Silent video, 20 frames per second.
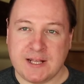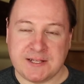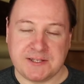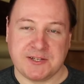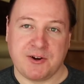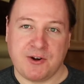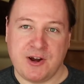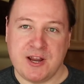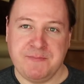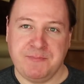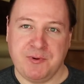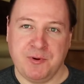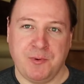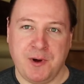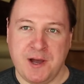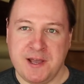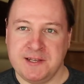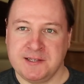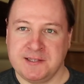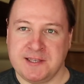"That's all right,
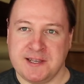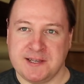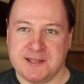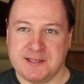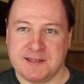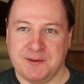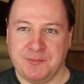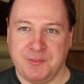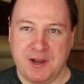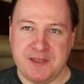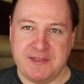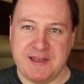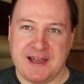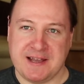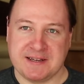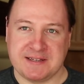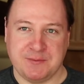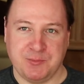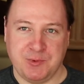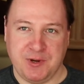but why is this and why
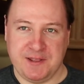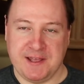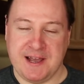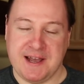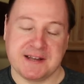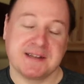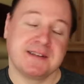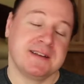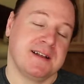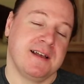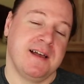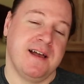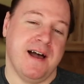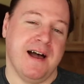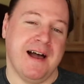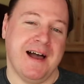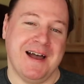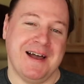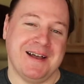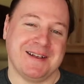that and why
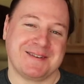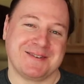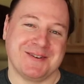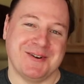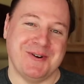that?"